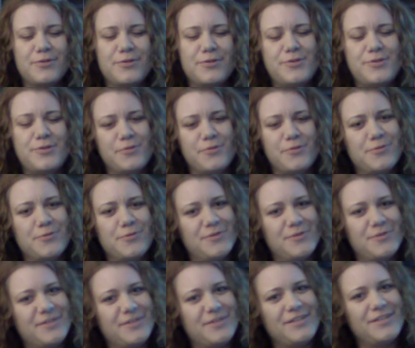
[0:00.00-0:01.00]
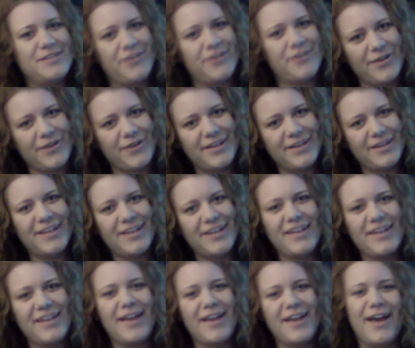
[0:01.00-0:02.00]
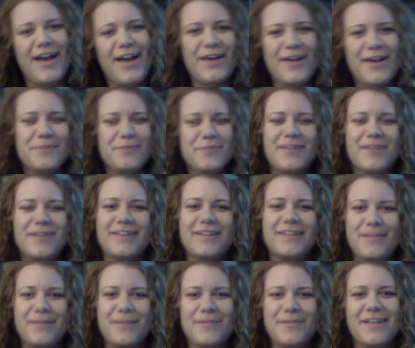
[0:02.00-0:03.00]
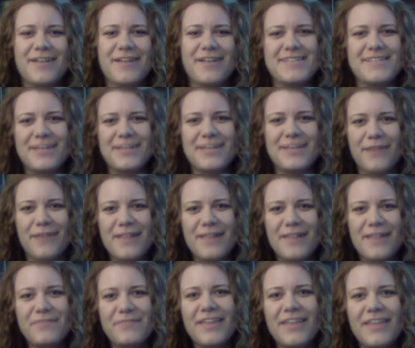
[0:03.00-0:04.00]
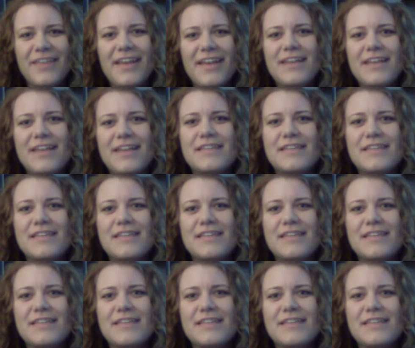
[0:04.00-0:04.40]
called Cho Jung Young. I hope that I pronounced that well.